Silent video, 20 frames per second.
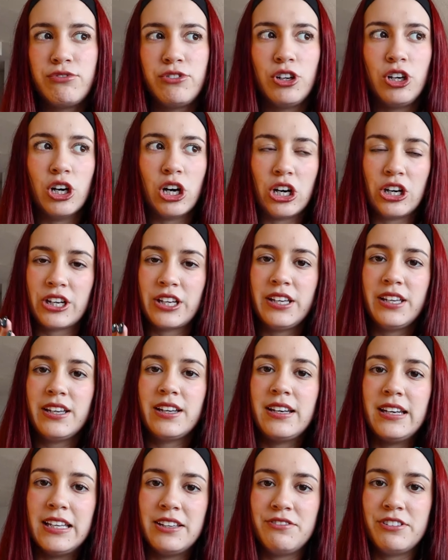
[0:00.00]

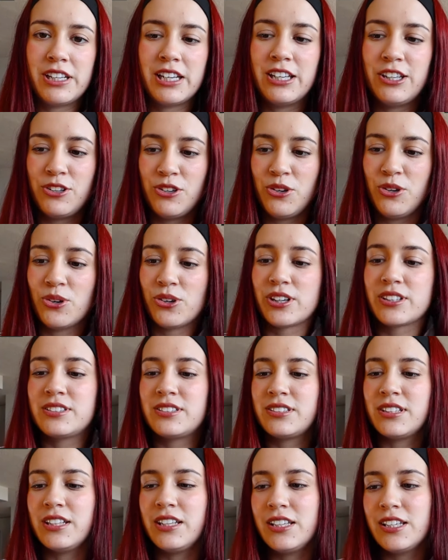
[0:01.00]
vlogging, living in New York
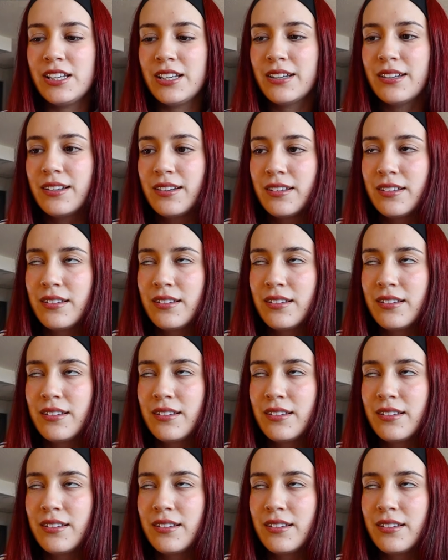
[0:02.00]
City.